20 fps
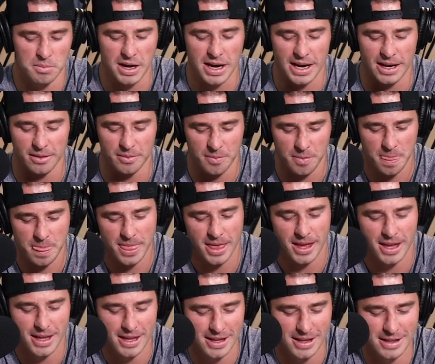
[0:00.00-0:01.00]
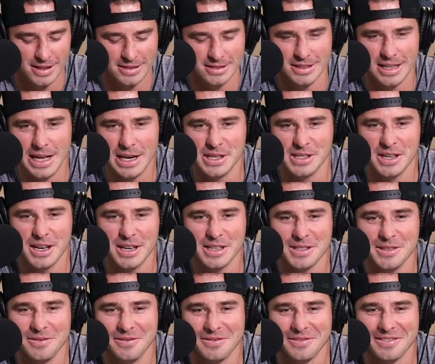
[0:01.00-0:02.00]
man, that is
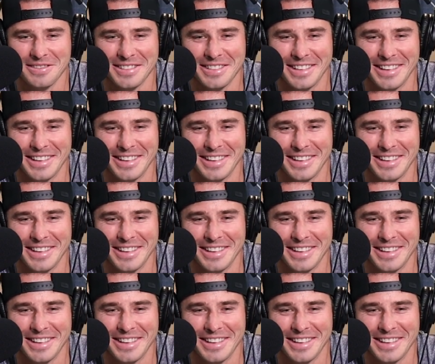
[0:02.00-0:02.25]
awesome.